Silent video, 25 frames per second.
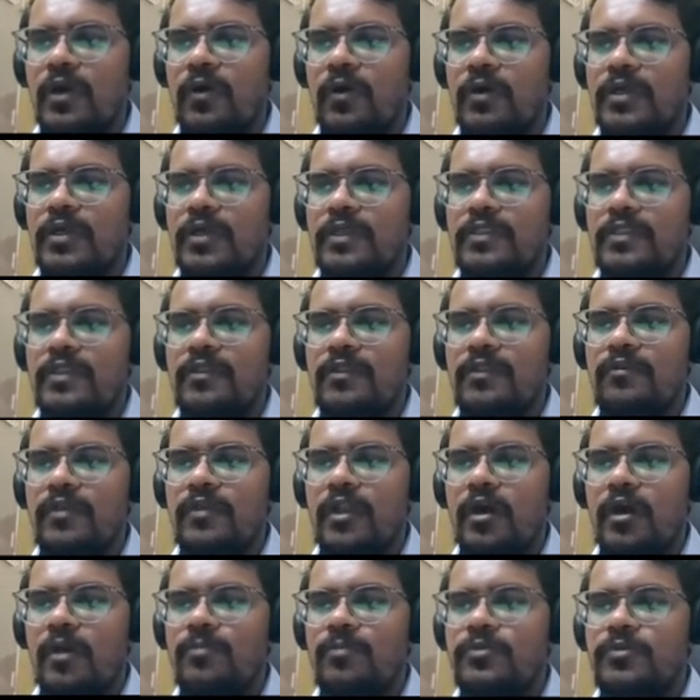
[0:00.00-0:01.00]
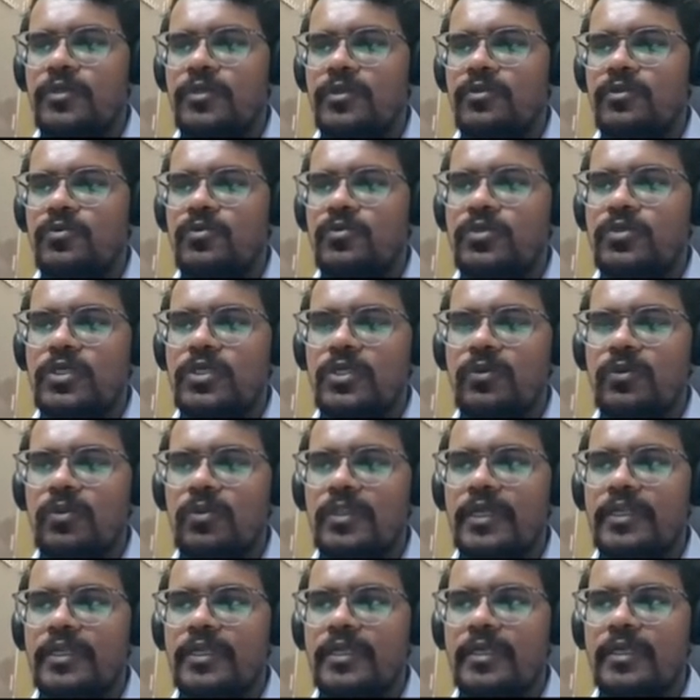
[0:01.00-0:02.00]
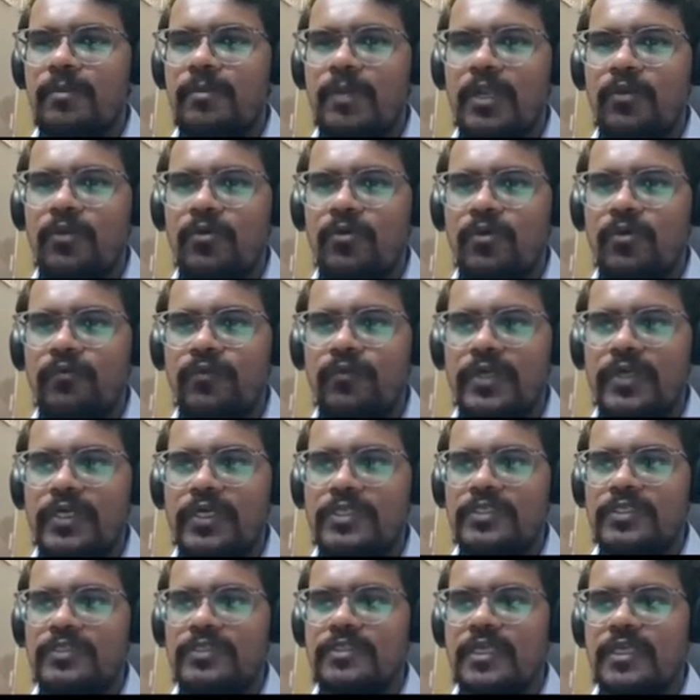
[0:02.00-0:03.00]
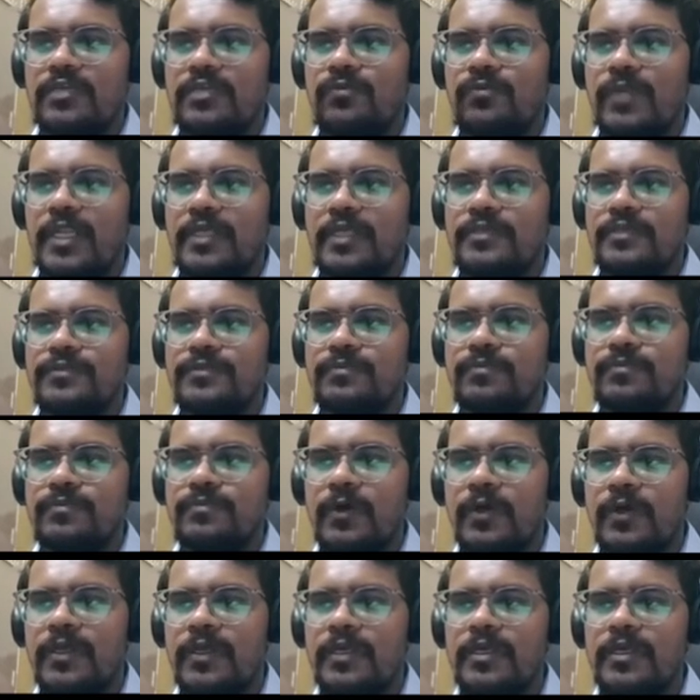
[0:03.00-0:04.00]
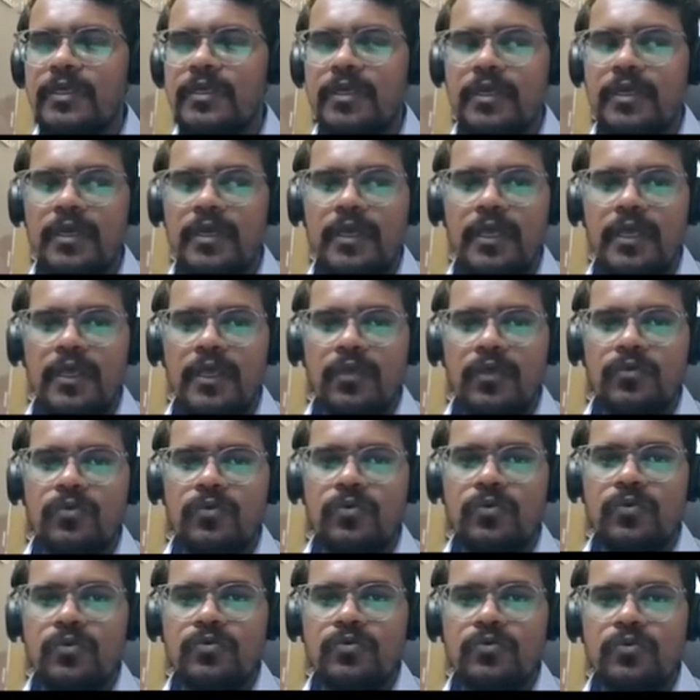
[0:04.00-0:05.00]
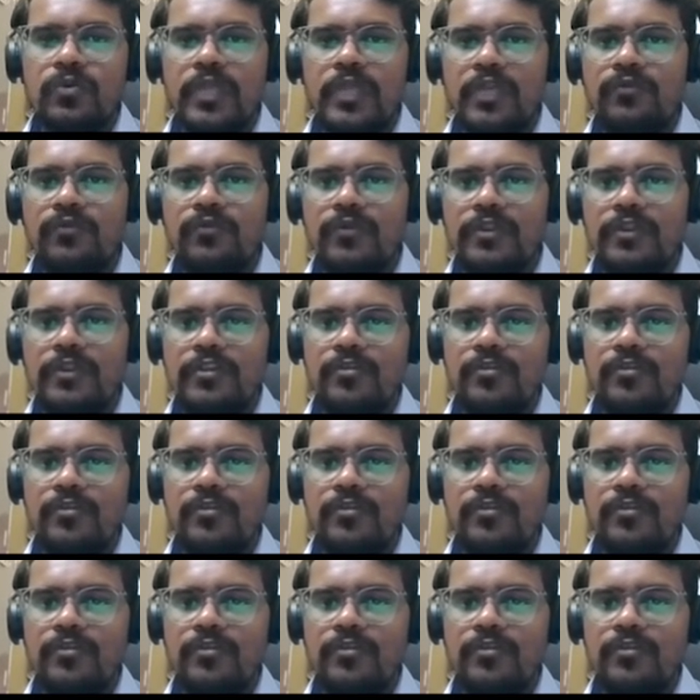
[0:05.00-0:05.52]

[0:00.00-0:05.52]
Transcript: Okay, there is an option to schedule that email notifications as well as. Okay, so that's it.